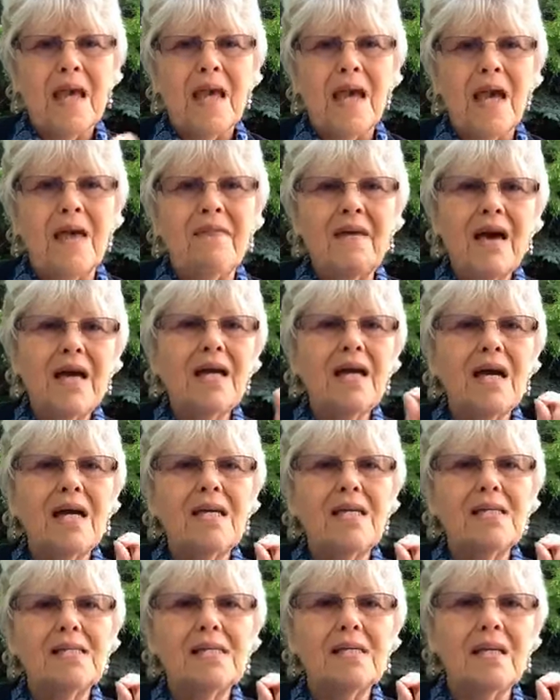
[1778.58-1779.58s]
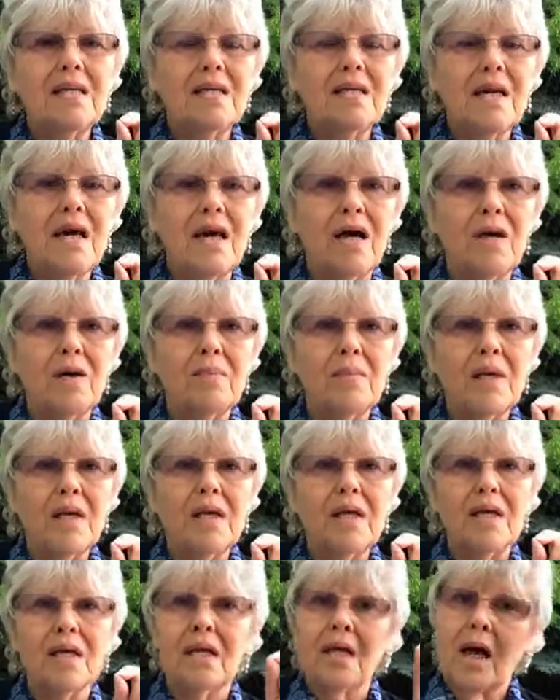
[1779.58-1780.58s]
And that guidance can come
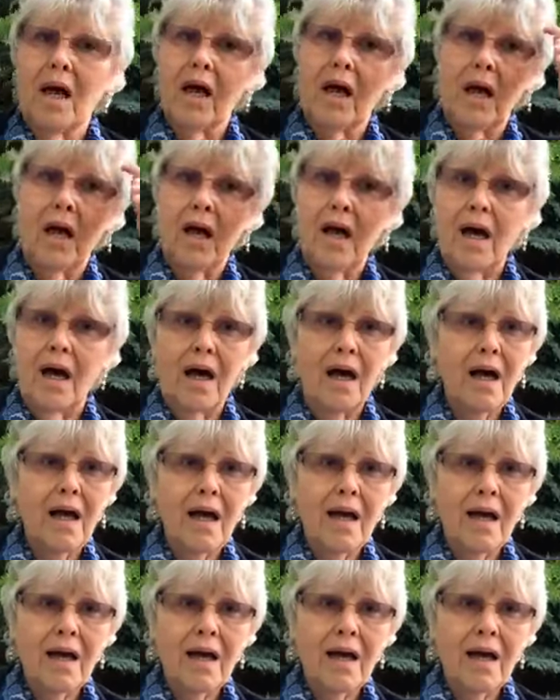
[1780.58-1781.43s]
in an aha.